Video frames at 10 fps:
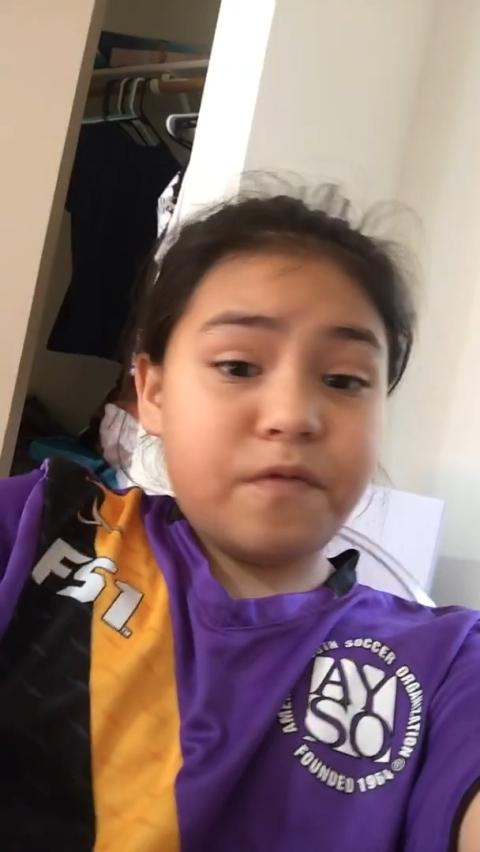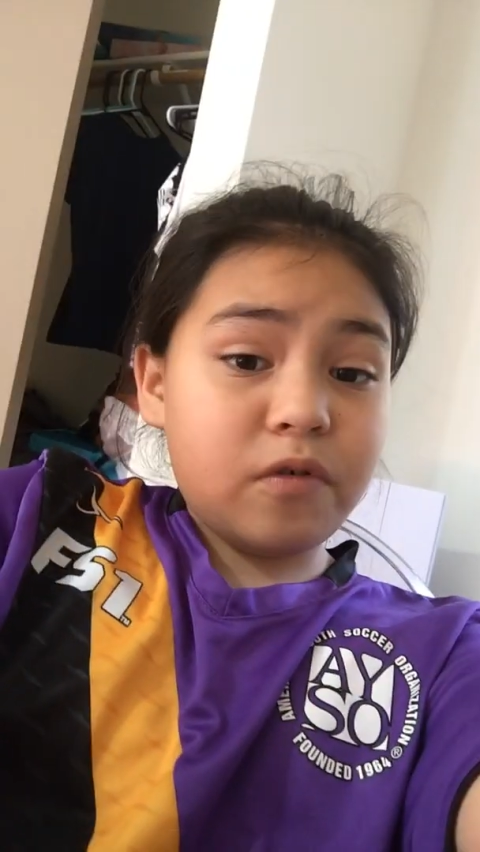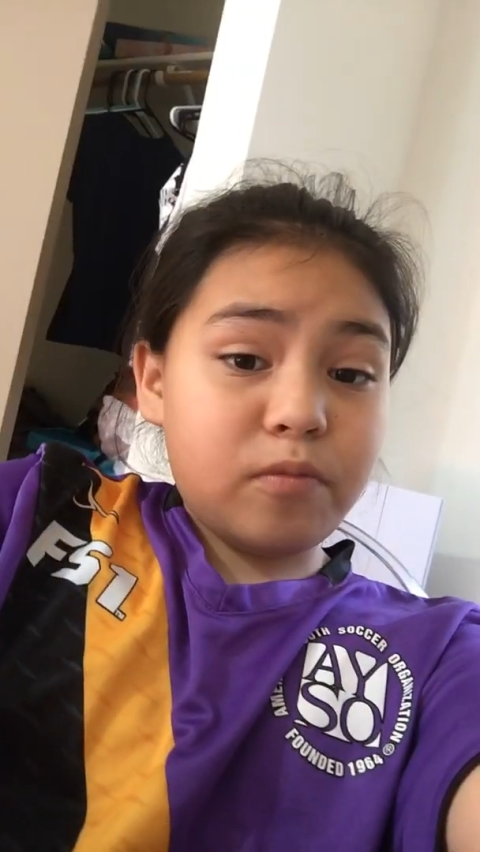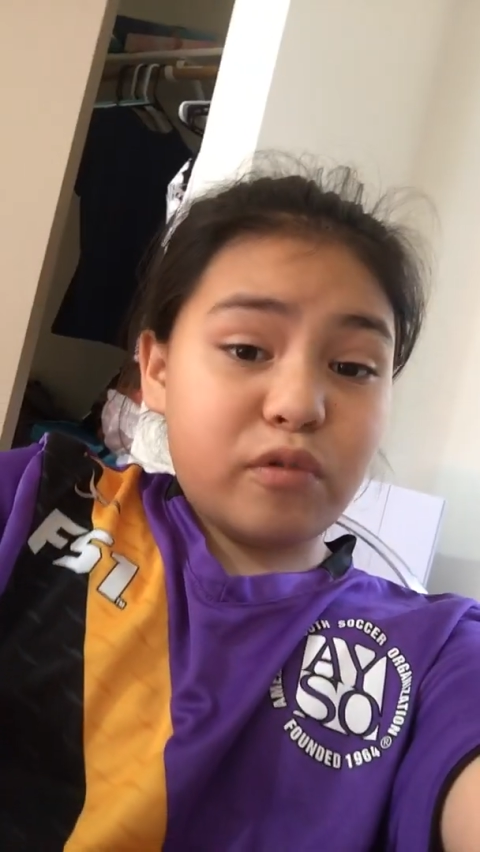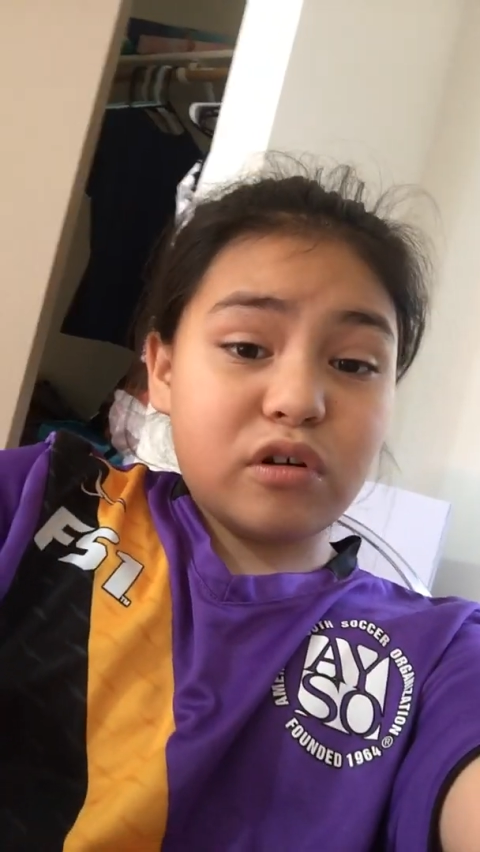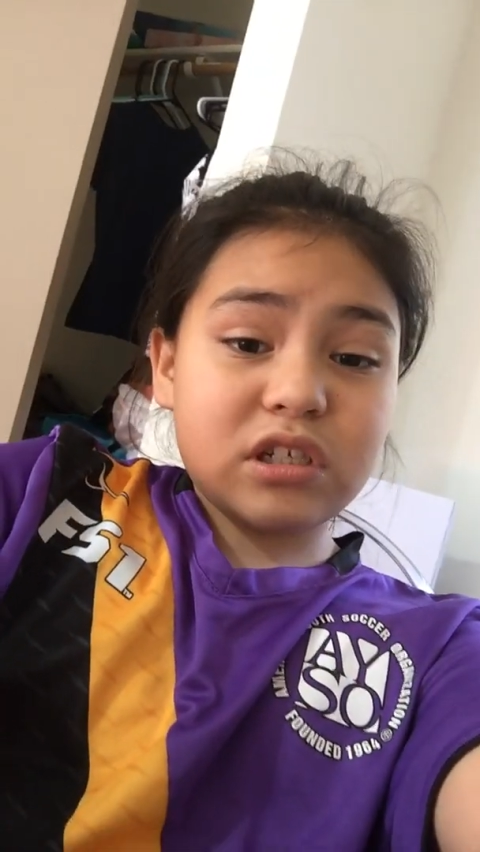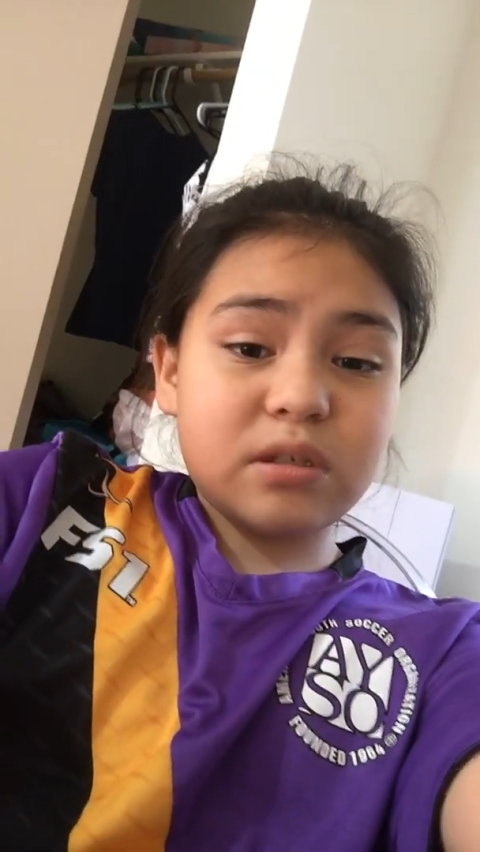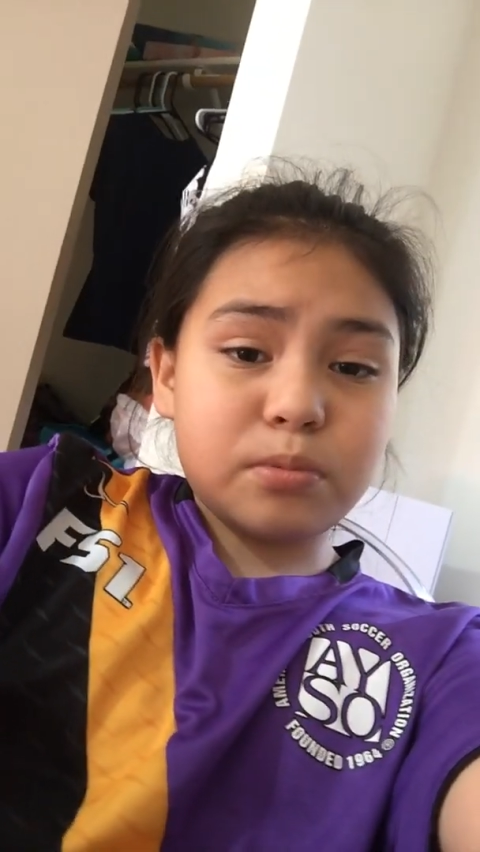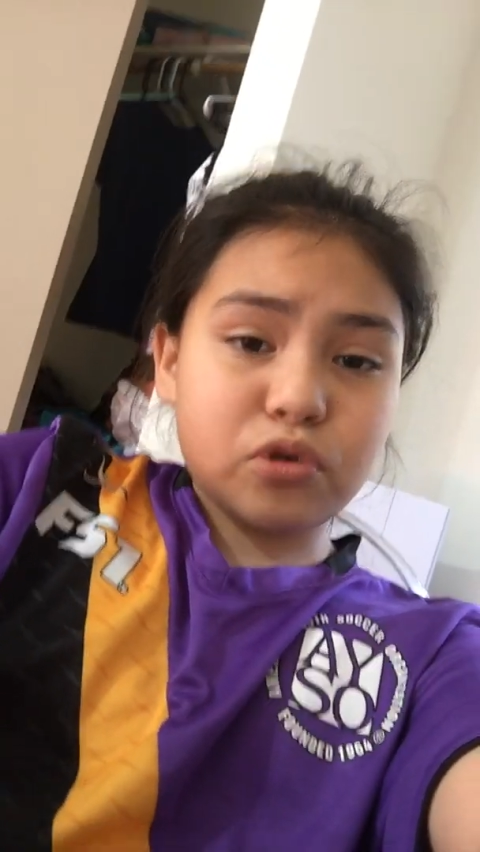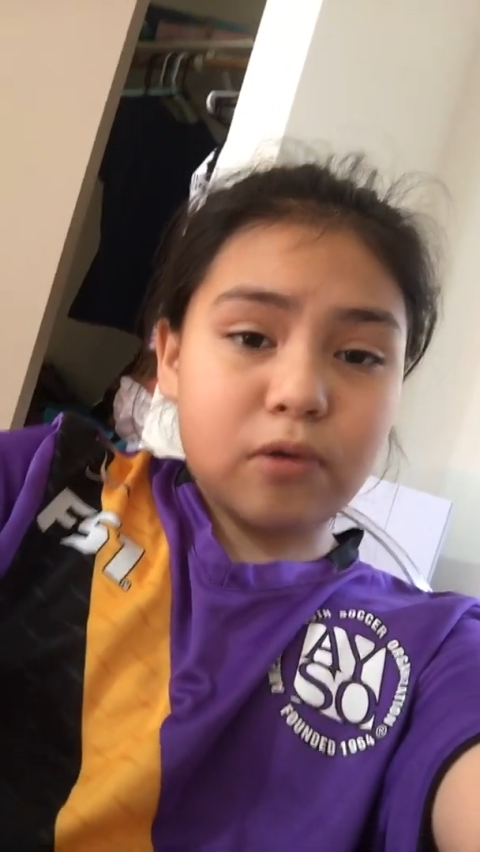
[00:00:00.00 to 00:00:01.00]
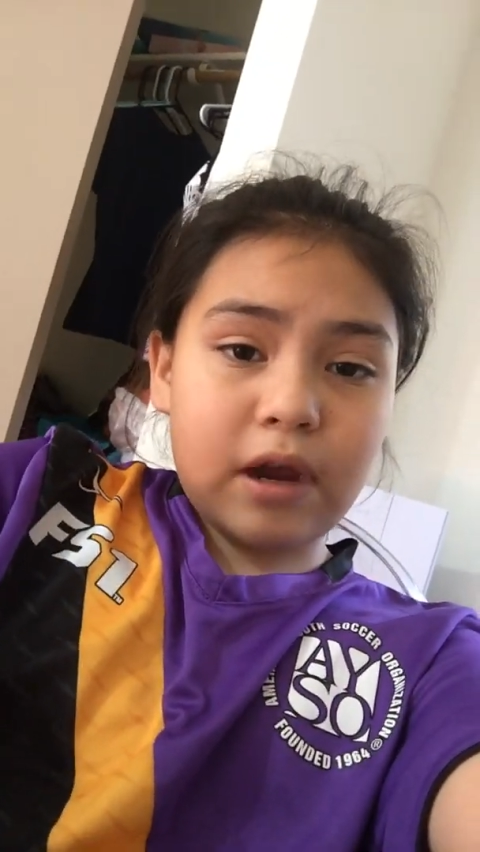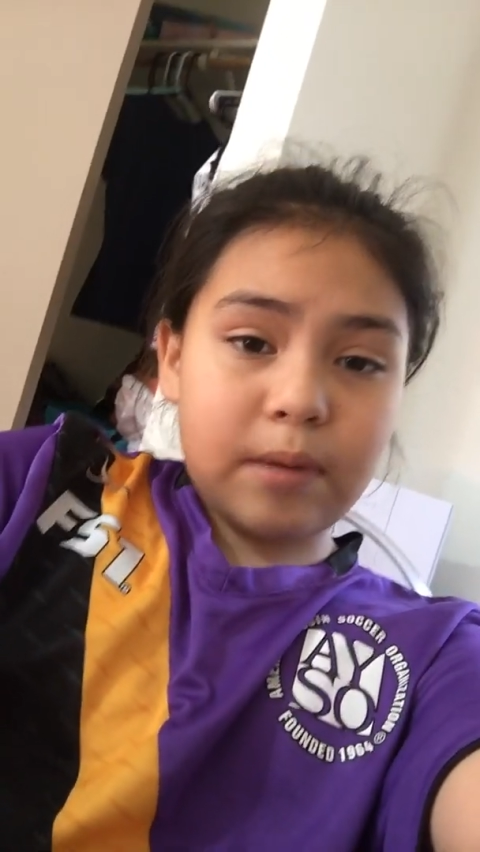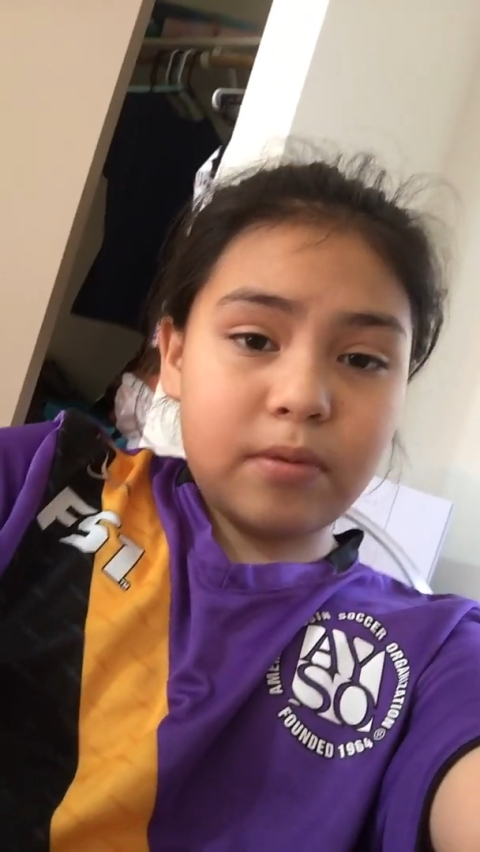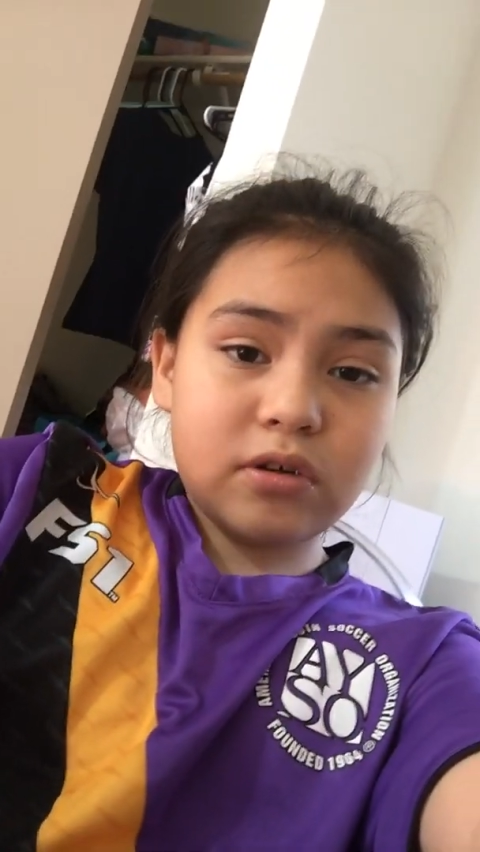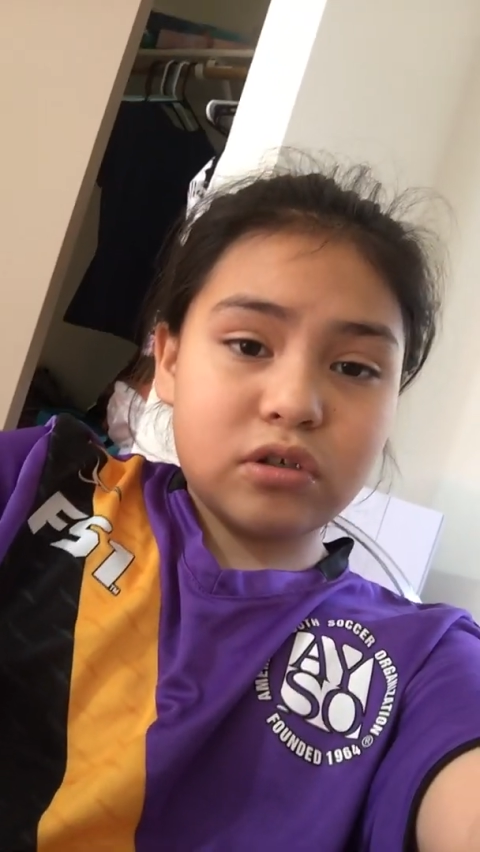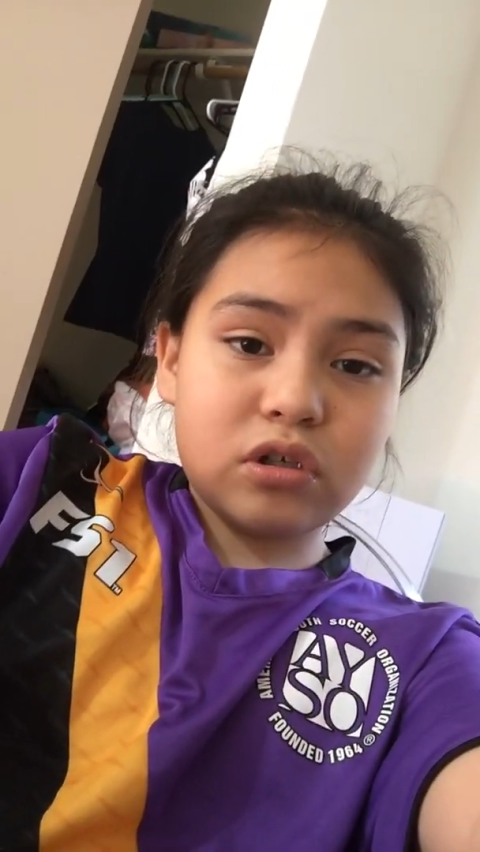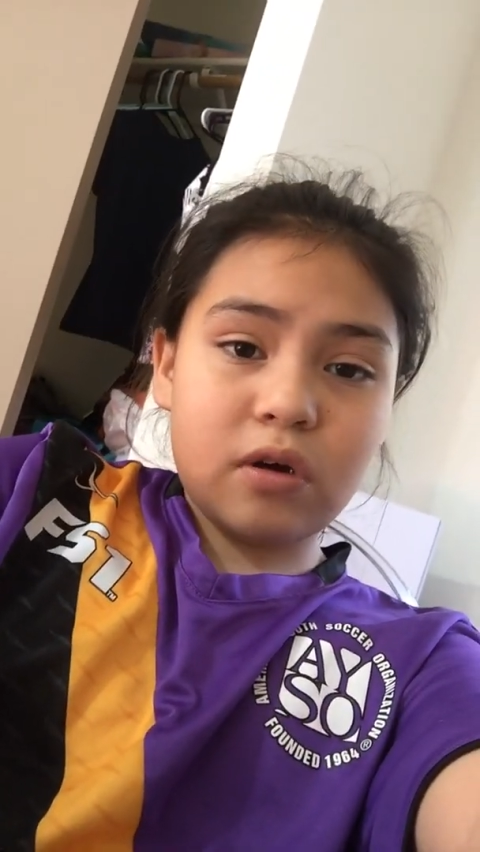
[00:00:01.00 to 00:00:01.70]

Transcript: for more subscribers.